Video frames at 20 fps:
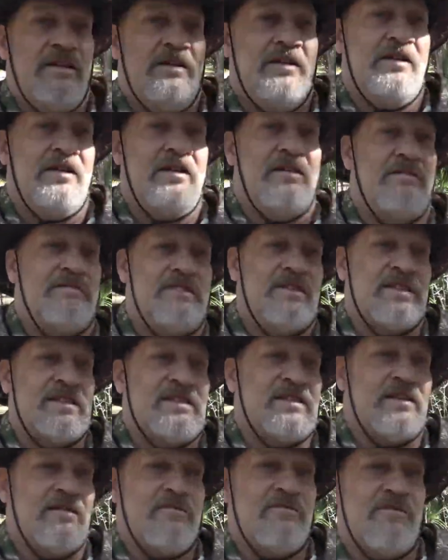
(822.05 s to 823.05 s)
Yeah, we'll just
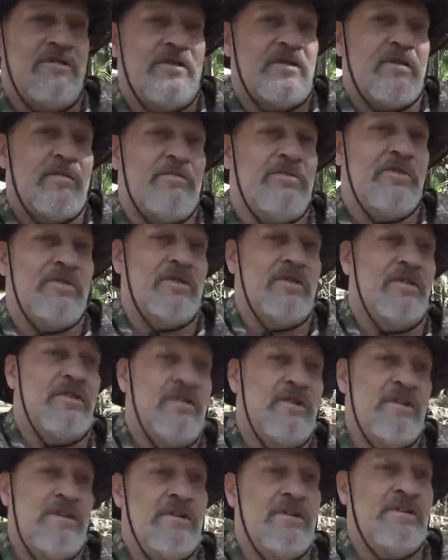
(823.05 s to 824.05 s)
take a walk up here.
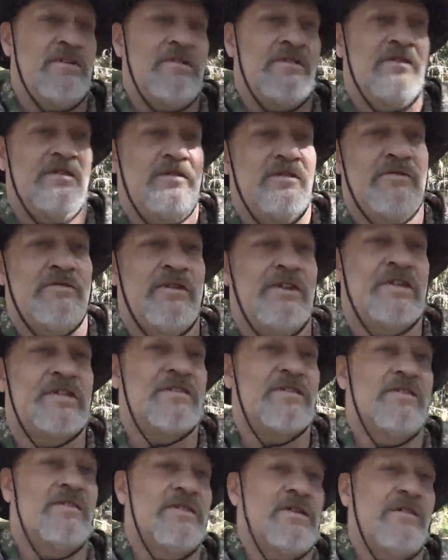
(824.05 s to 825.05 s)
Creek's
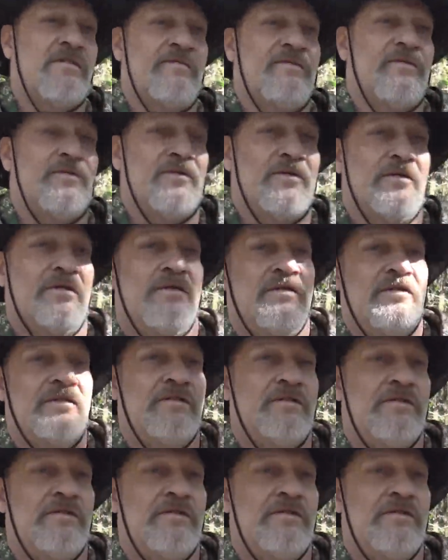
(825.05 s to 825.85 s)
not that far,